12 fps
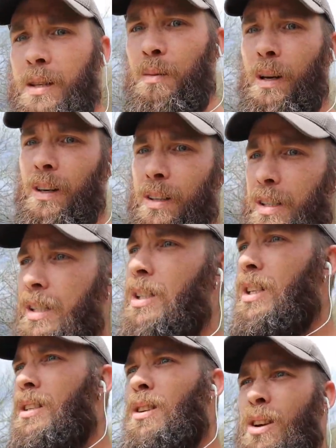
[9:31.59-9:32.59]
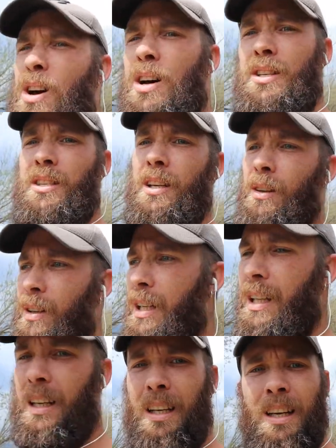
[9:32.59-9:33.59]
to be honest. She's not nasty or
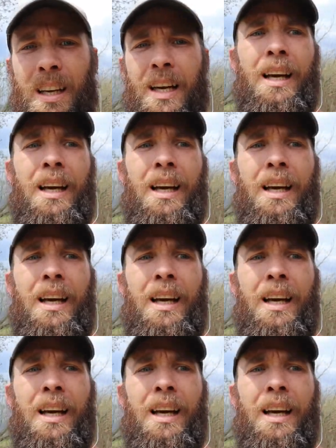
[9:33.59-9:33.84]
anything.